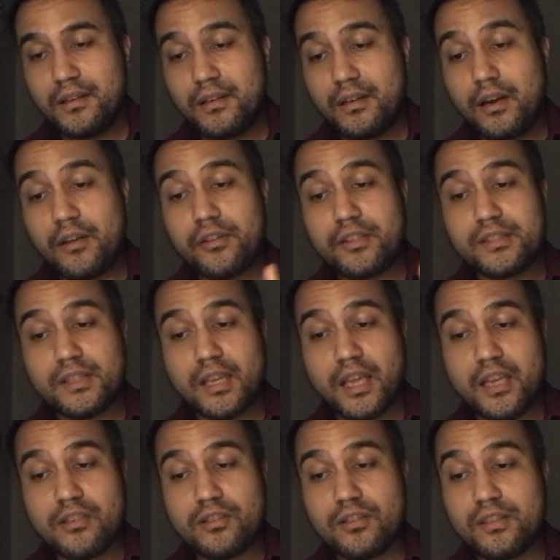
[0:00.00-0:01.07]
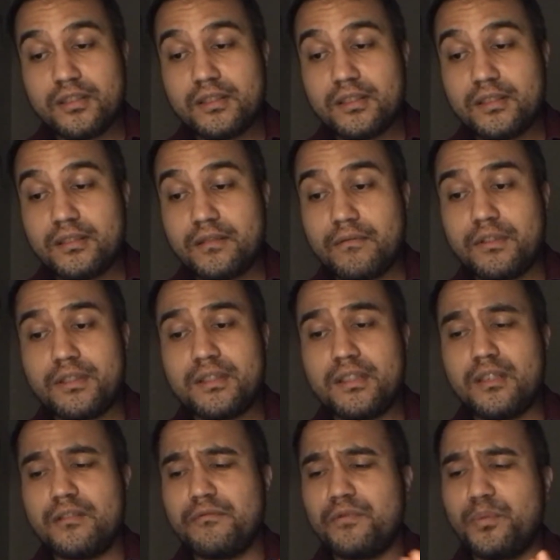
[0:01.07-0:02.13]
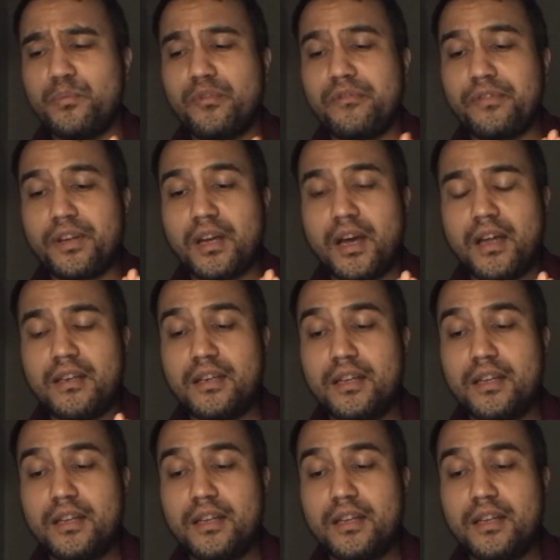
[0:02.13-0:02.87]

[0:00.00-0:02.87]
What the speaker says: On this occasion the sins of the cedar room were forgotten,